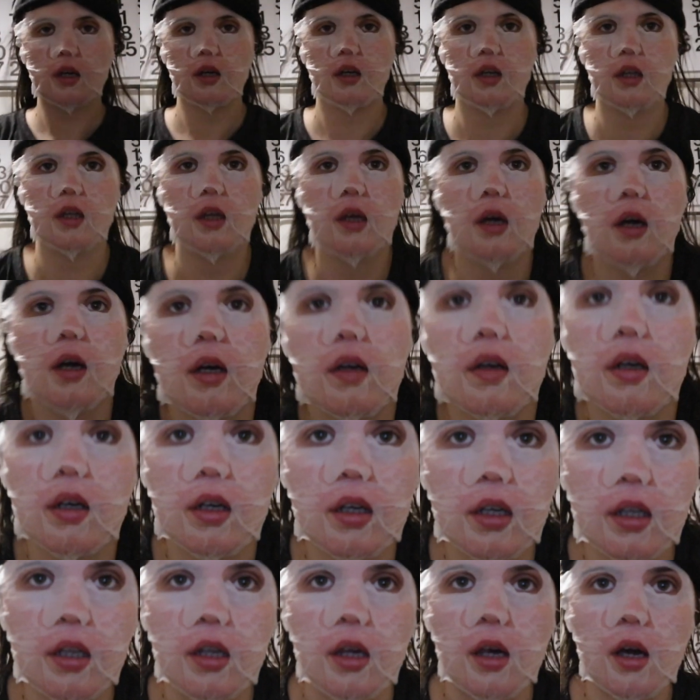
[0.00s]
Yeah,
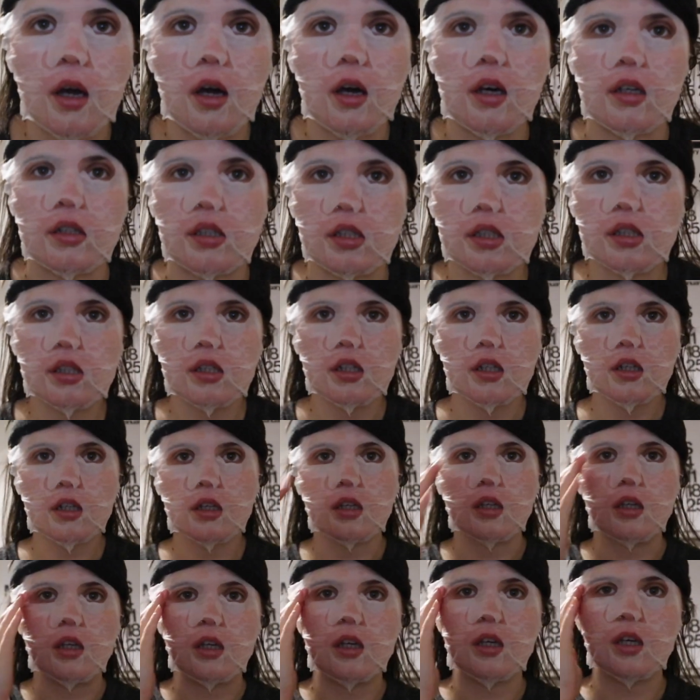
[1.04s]
yes,
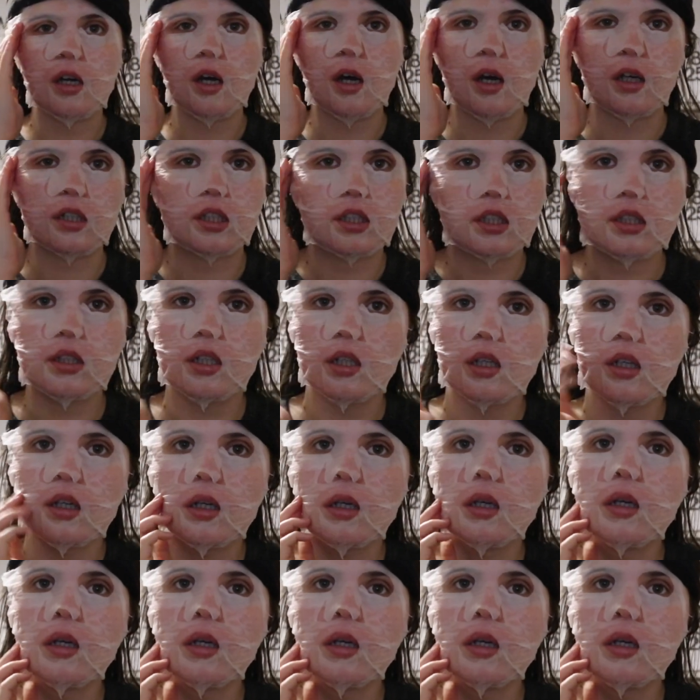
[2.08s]
yes!